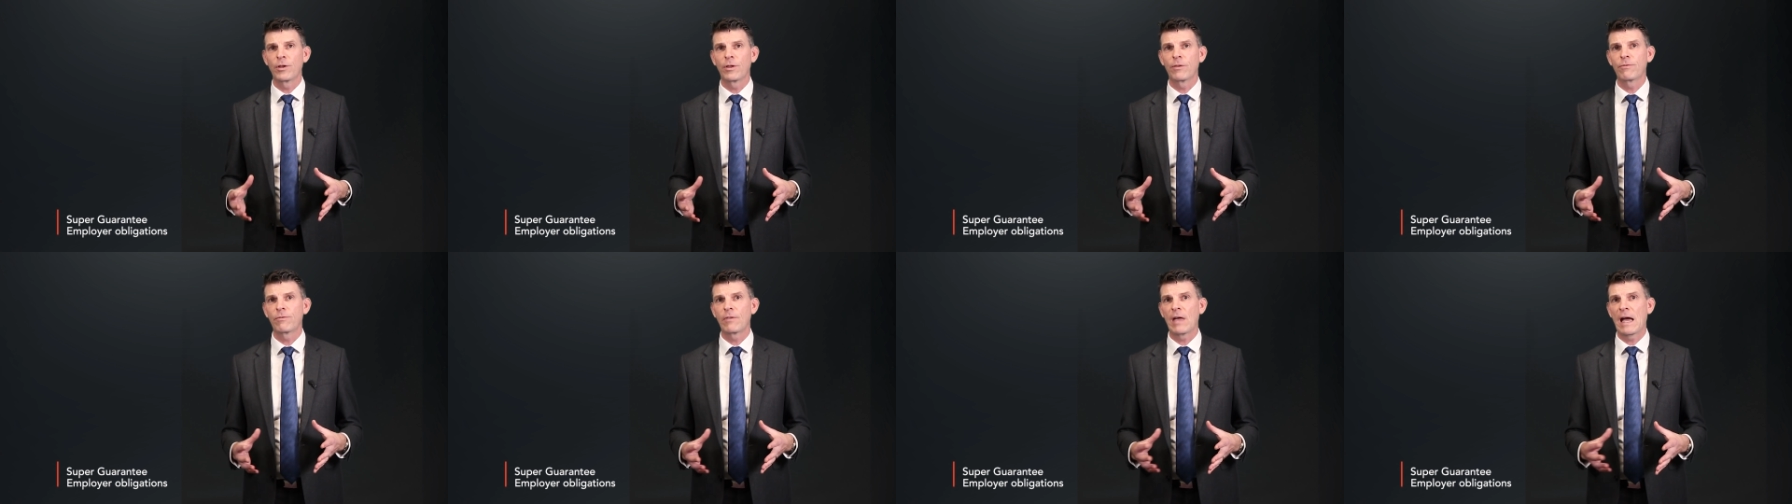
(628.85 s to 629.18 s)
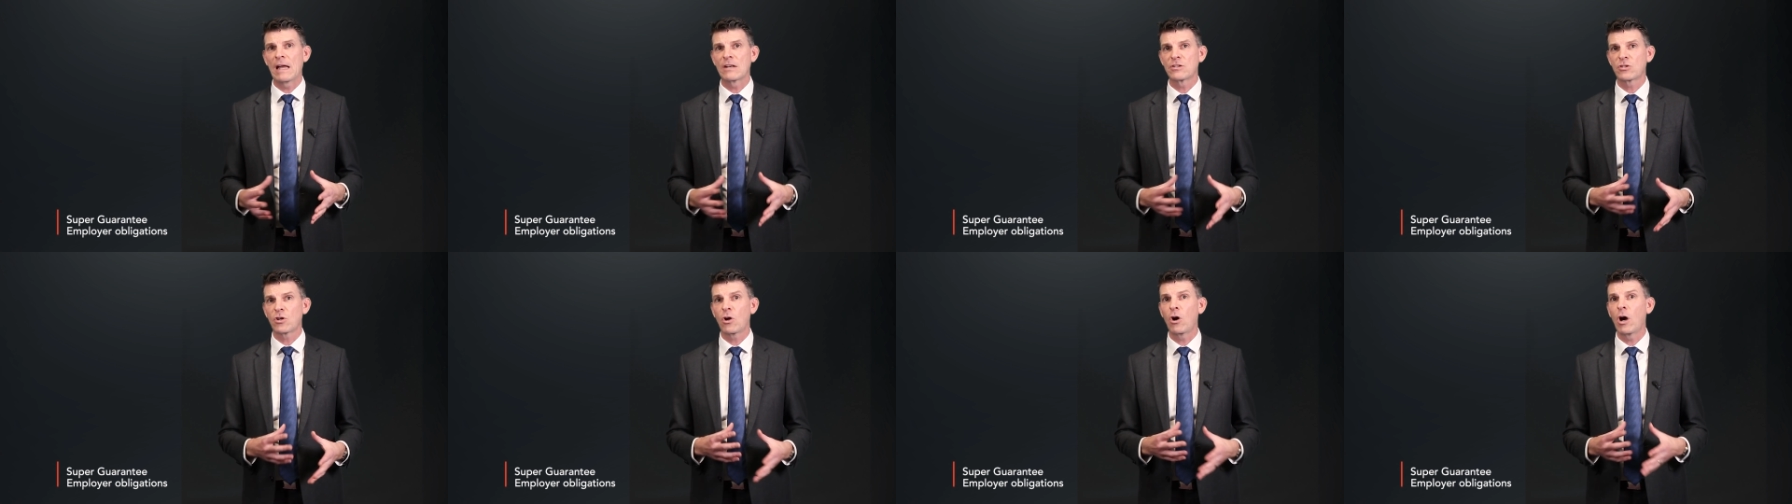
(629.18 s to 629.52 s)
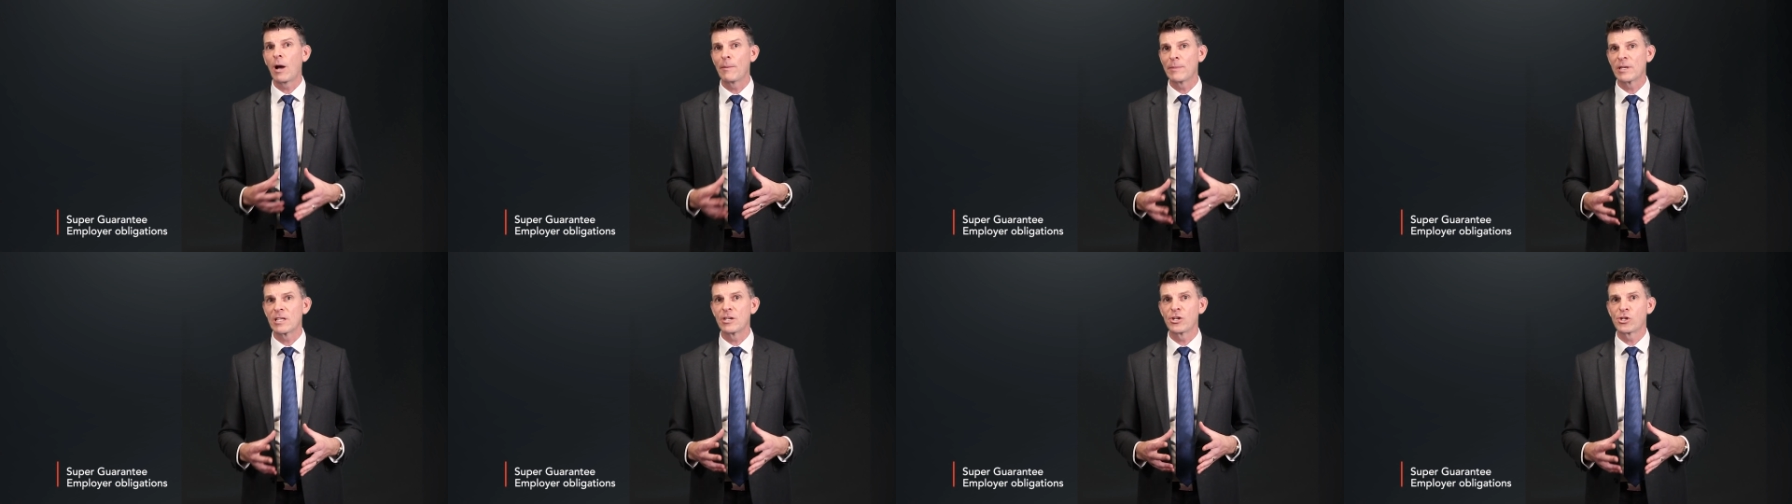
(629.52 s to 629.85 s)
that that
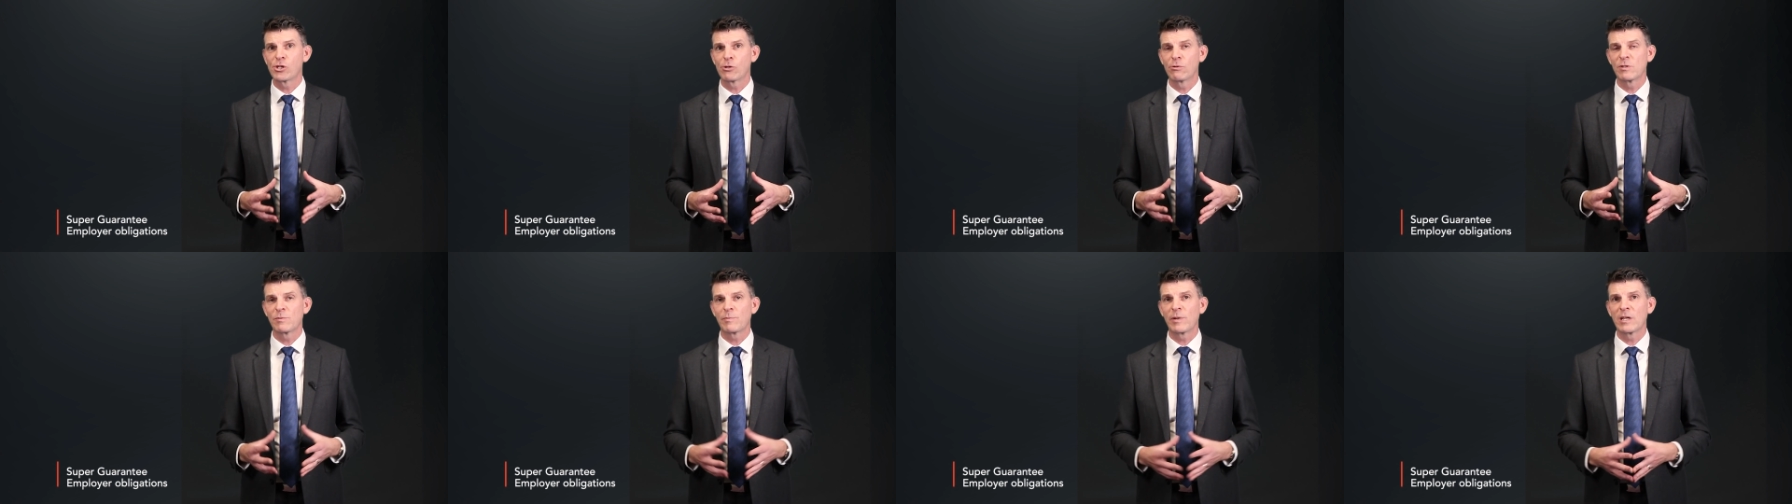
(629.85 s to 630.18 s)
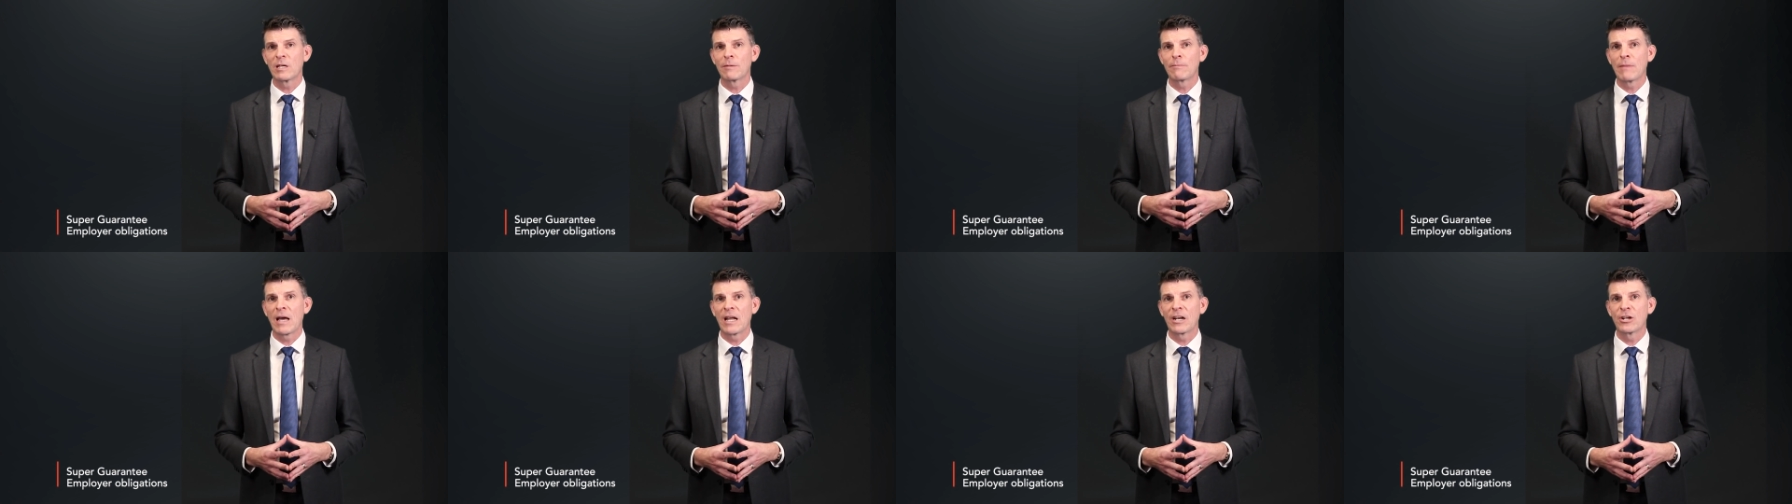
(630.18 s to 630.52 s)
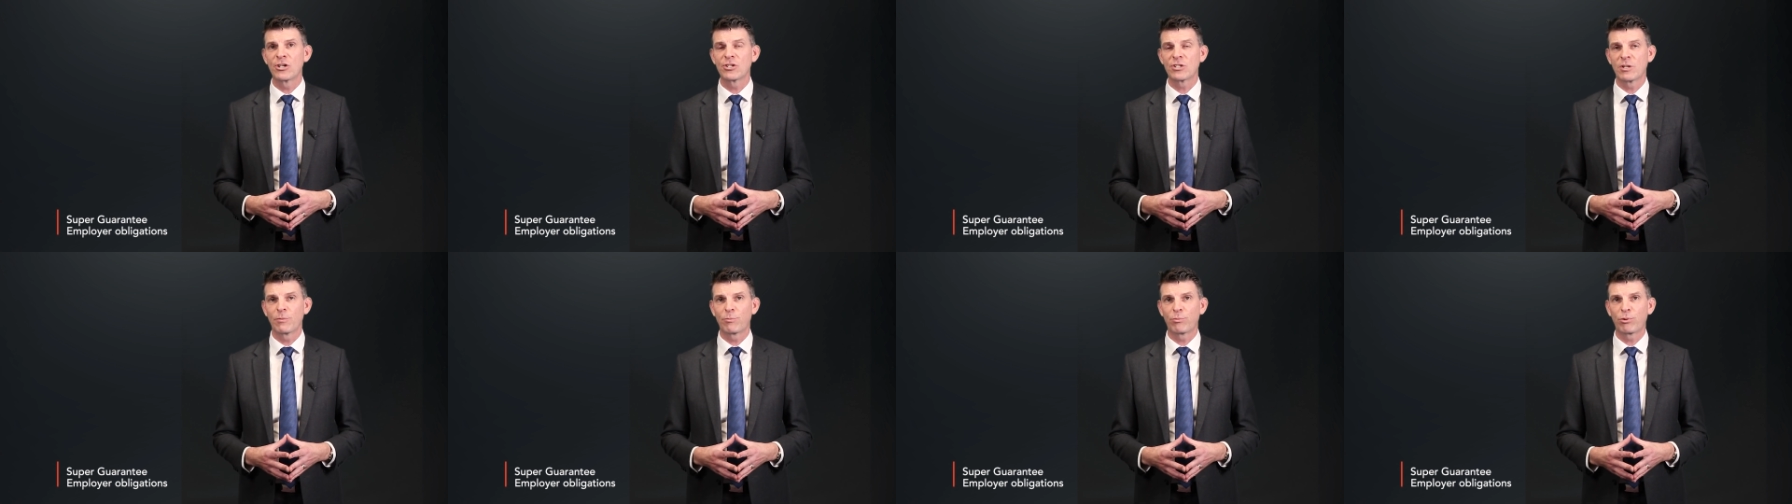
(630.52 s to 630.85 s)
timing issue is being
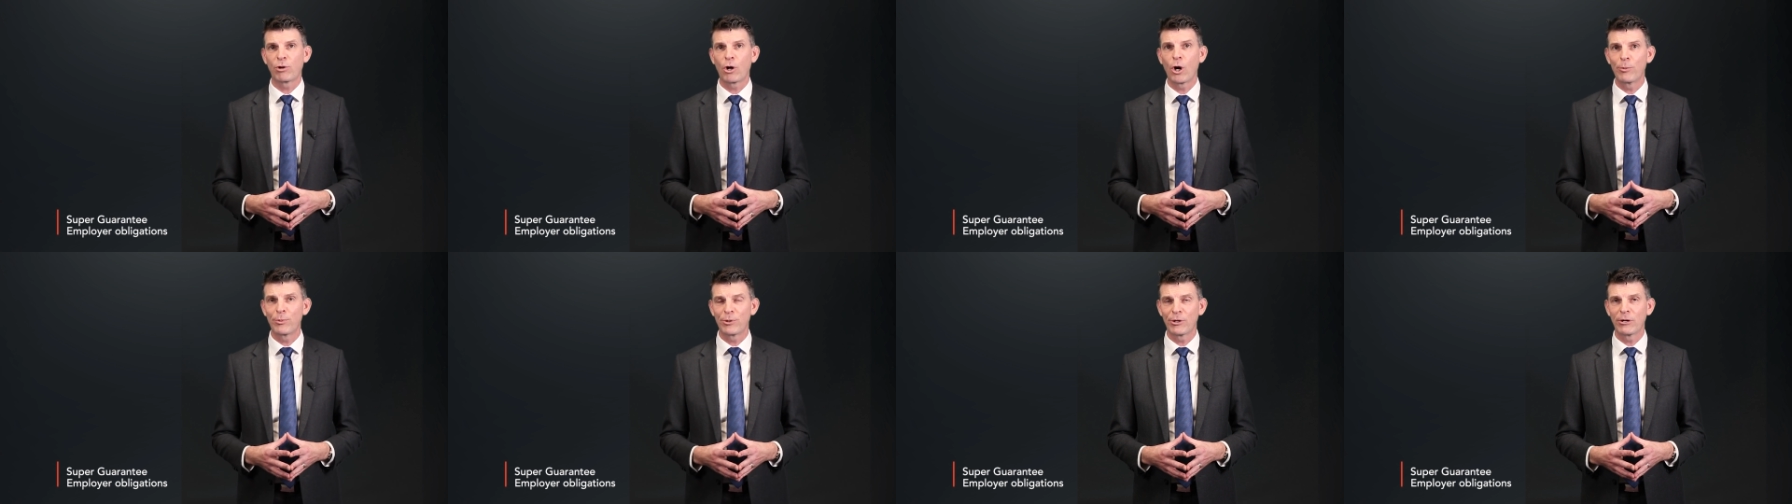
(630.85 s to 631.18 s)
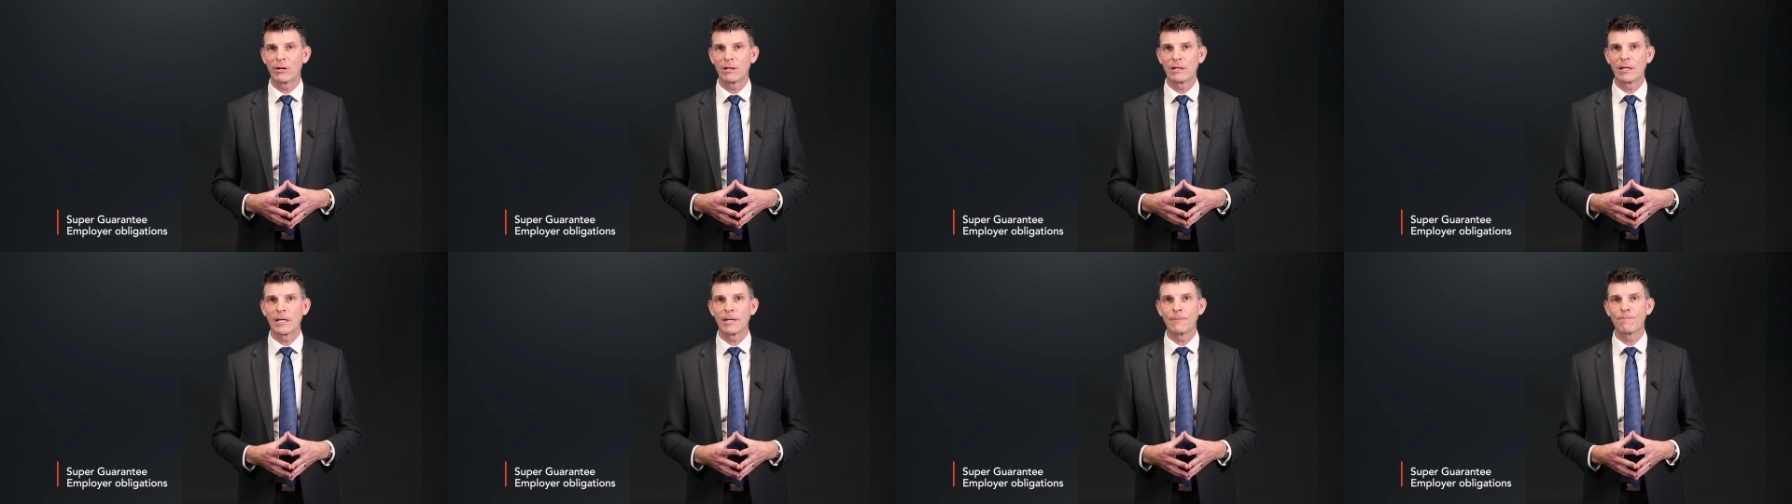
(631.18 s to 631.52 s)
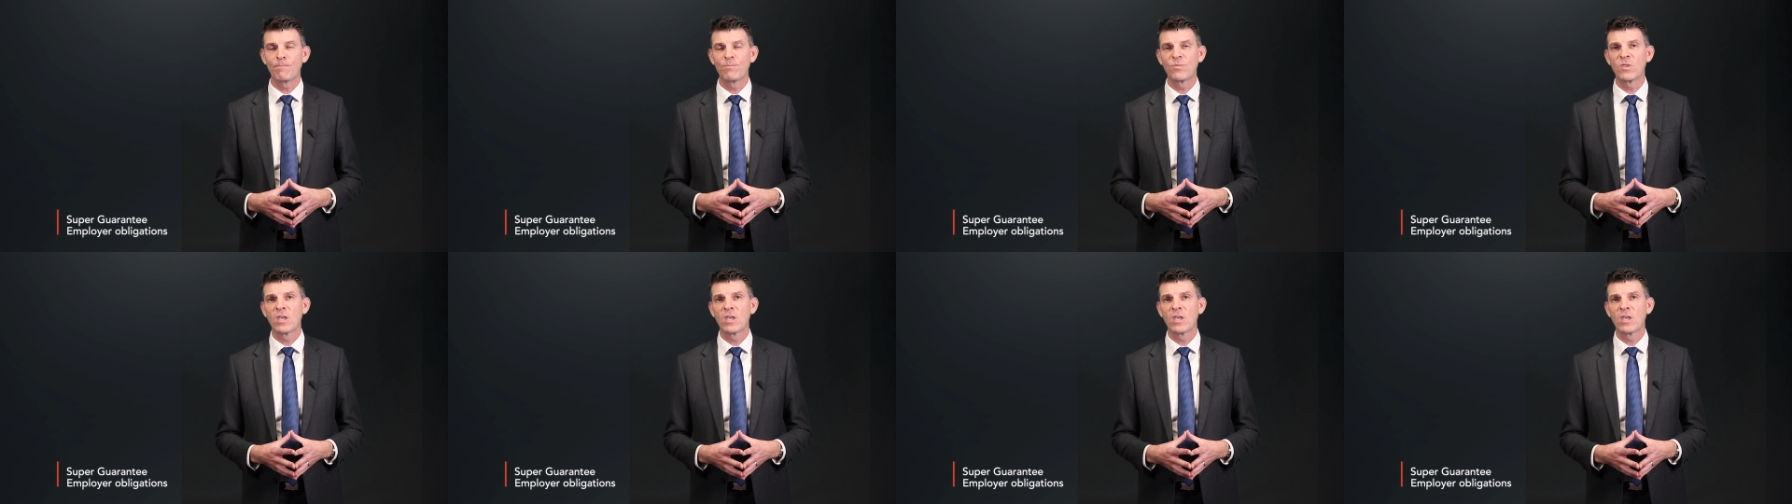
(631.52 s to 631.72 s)
managed appropriately.